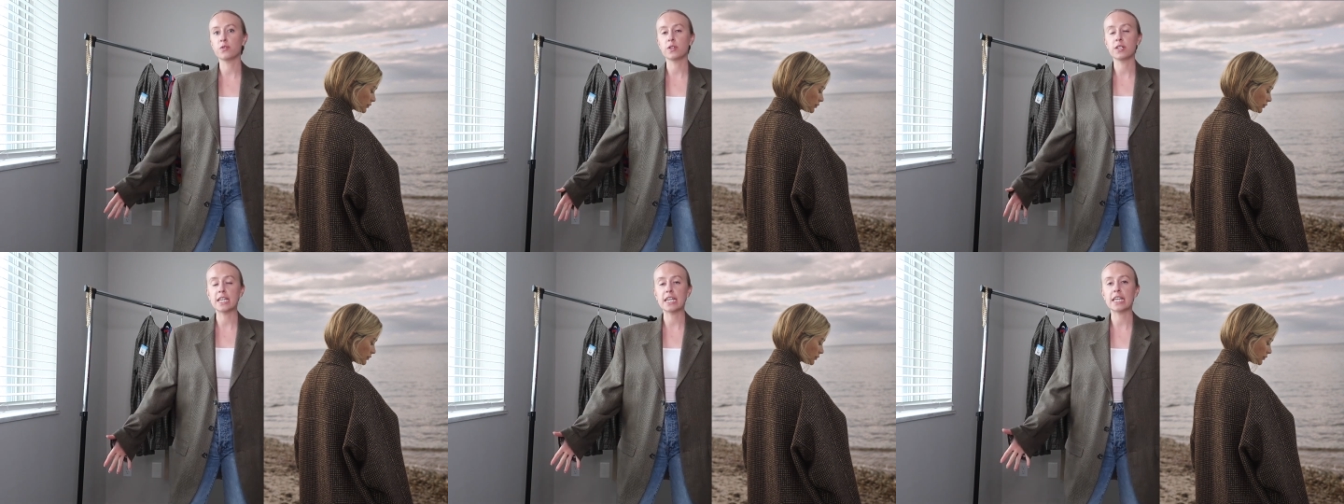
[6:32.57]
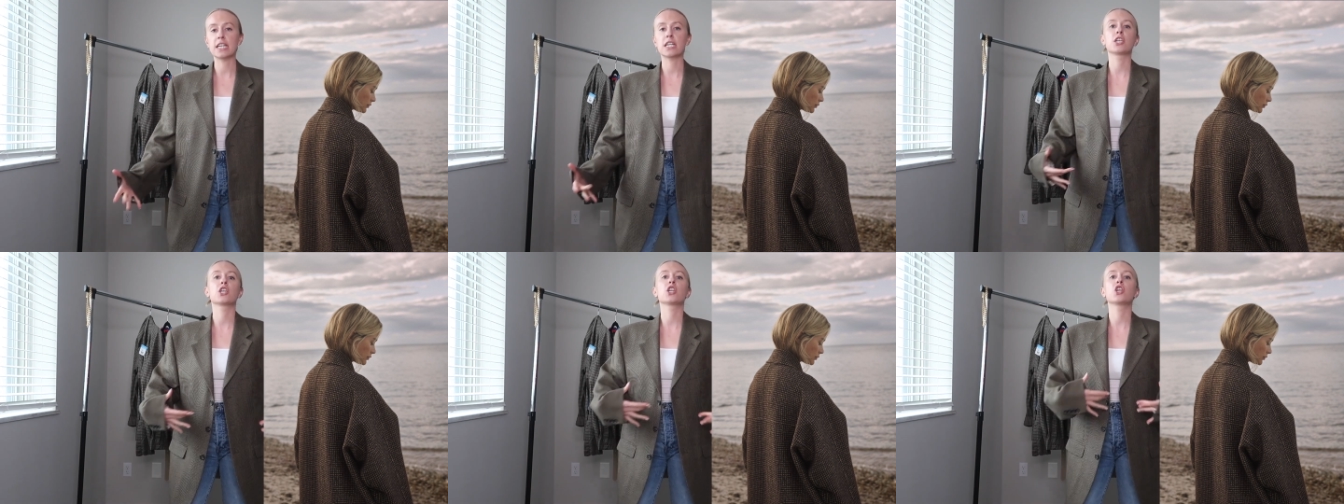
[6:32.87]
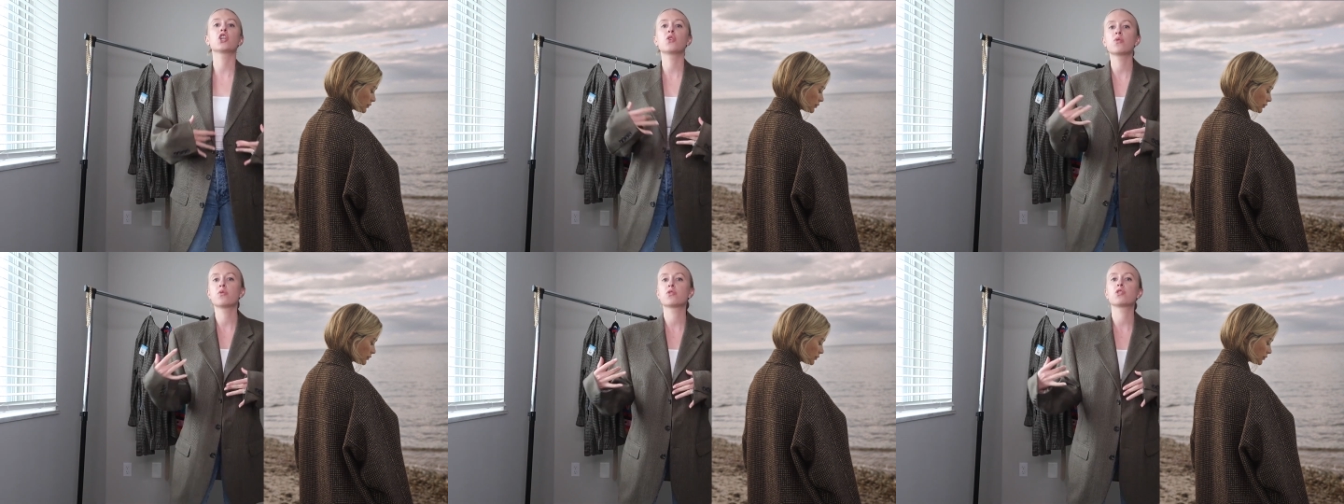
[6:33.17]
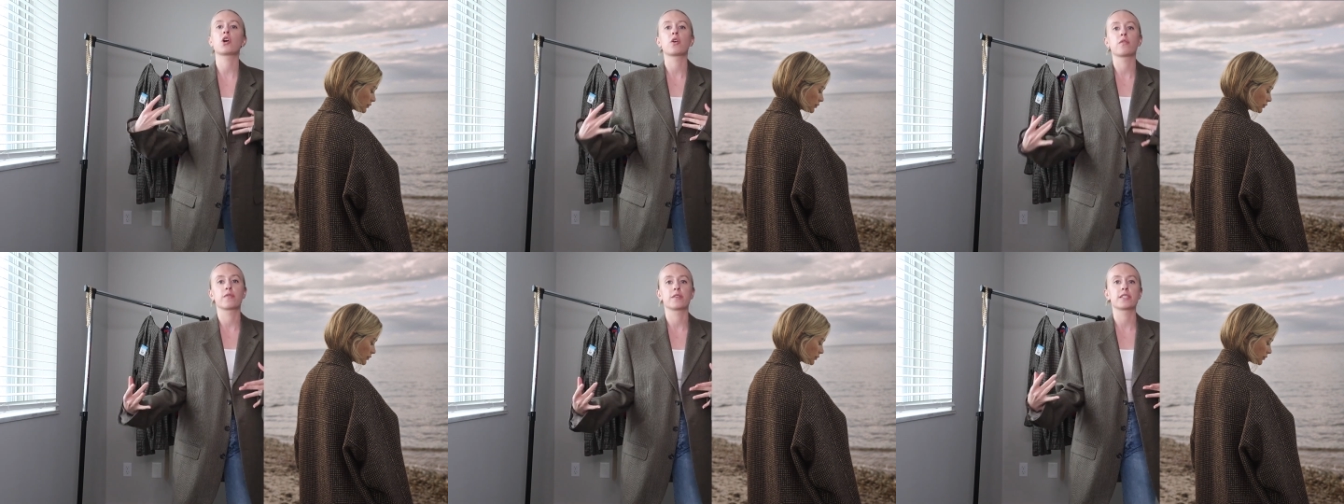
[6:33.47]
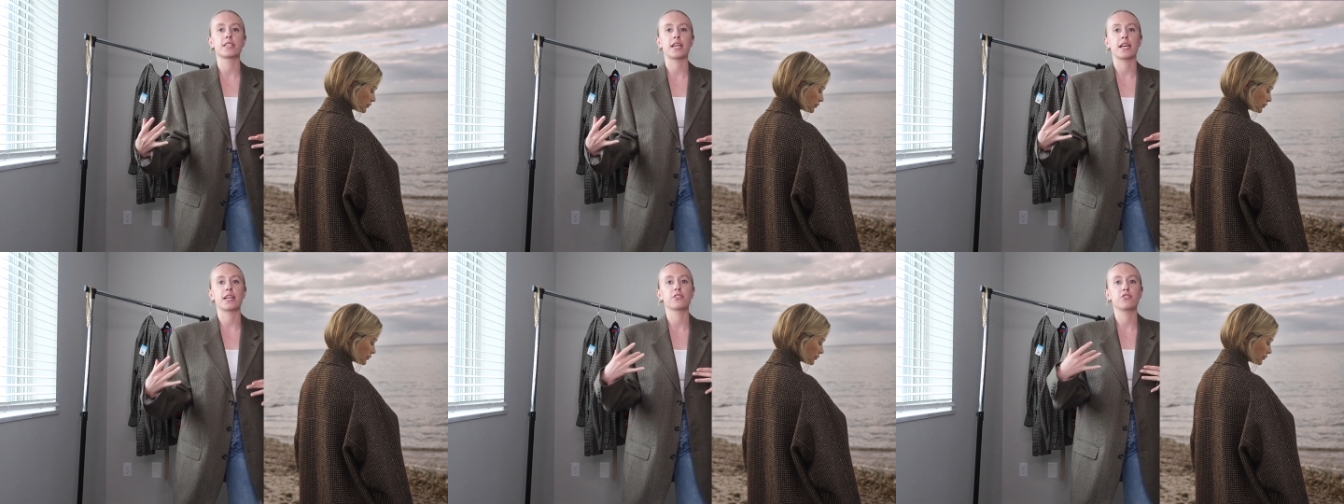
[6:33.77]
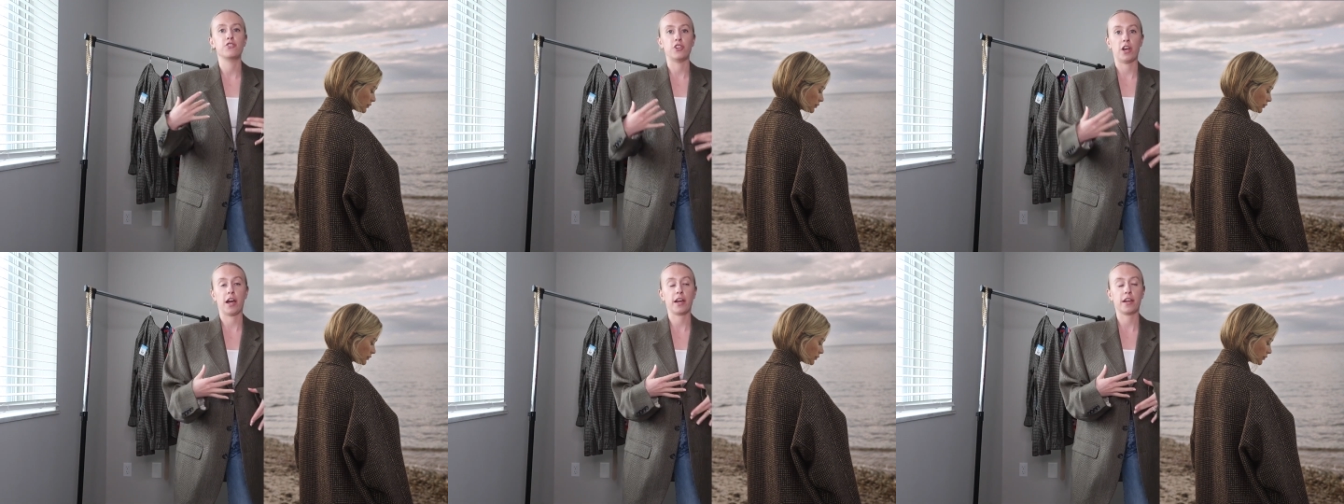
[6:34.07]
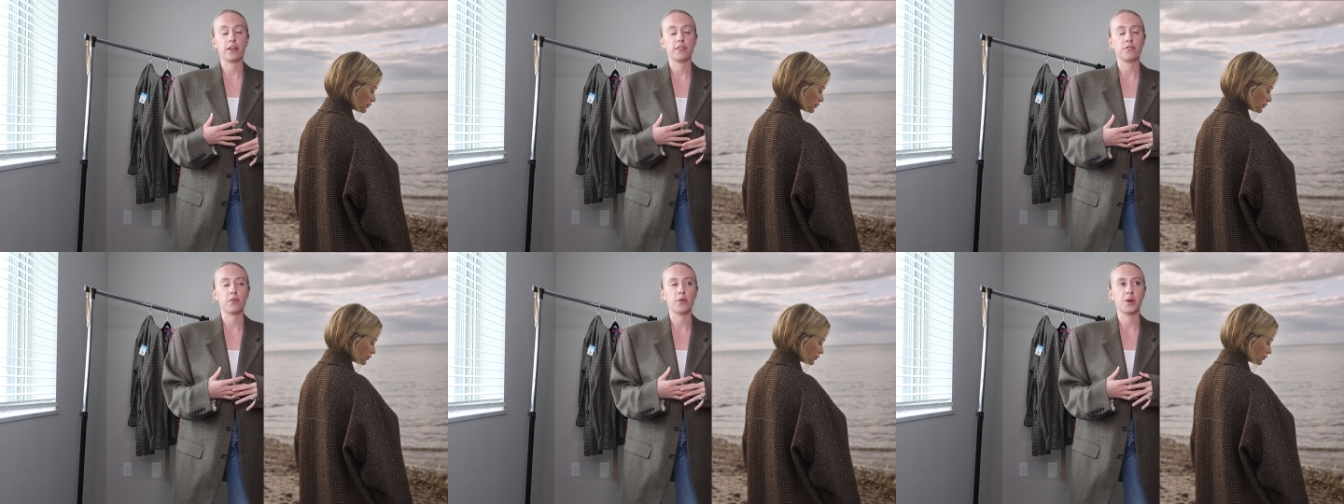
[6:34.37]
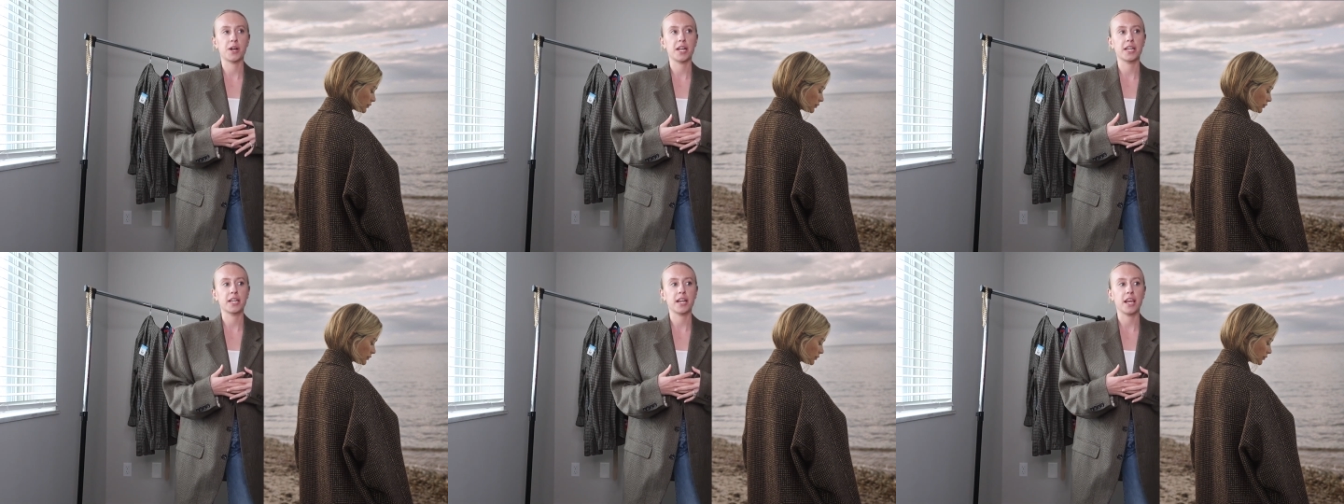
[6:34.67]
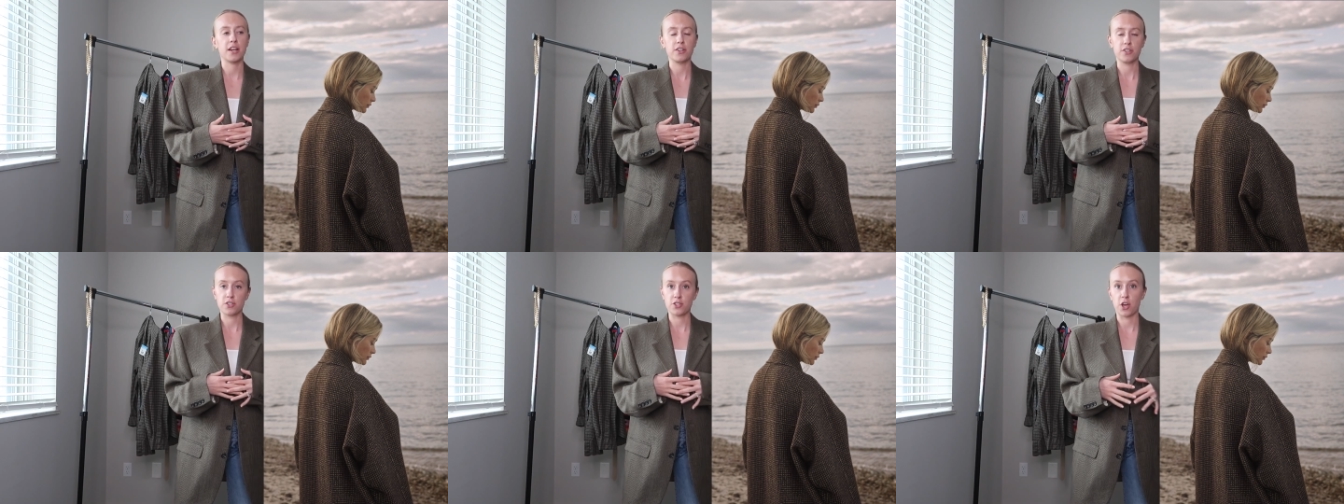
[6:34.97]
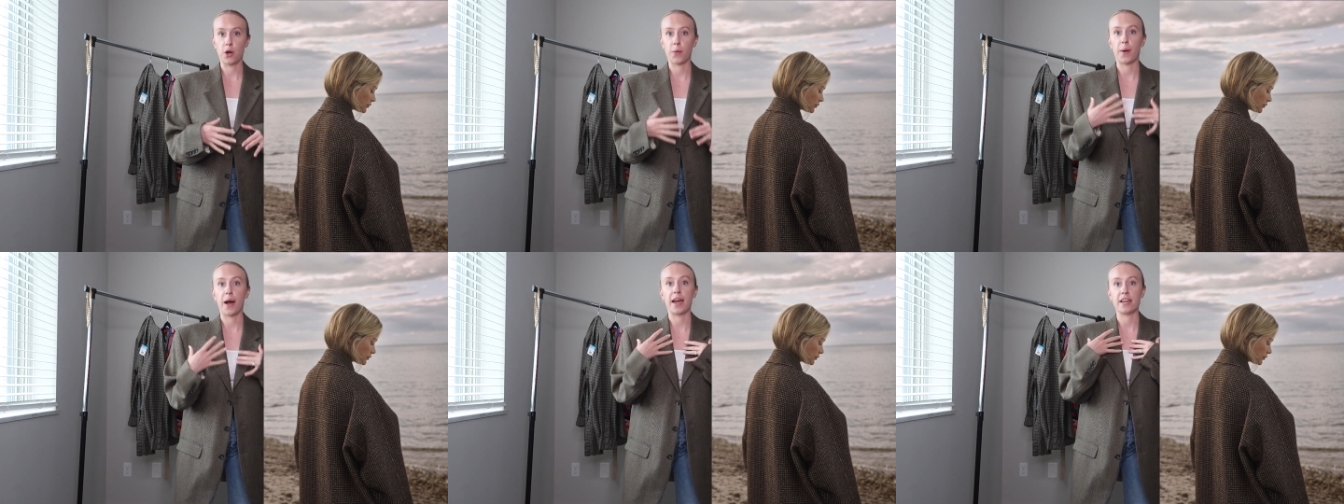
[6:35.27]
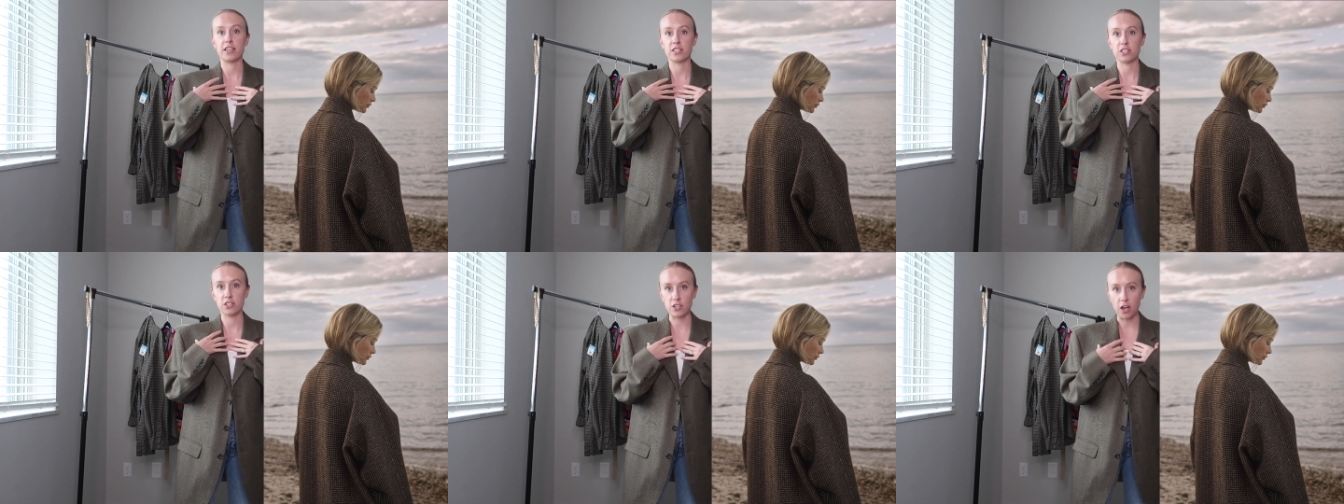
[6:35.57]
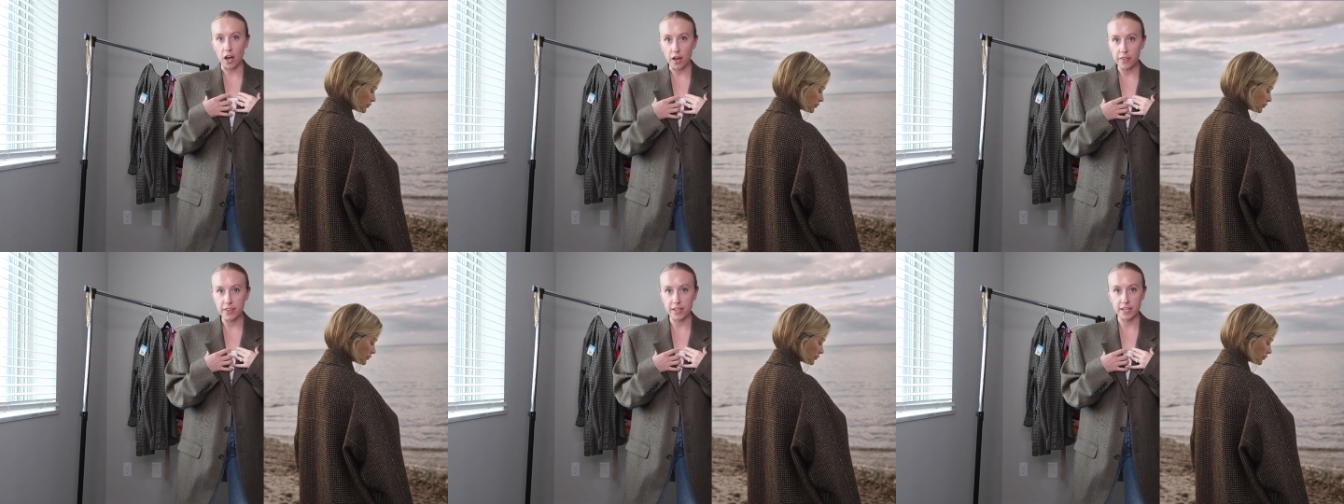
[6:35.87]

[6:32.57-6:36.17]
need a huge oversized jacket for it. And so I saw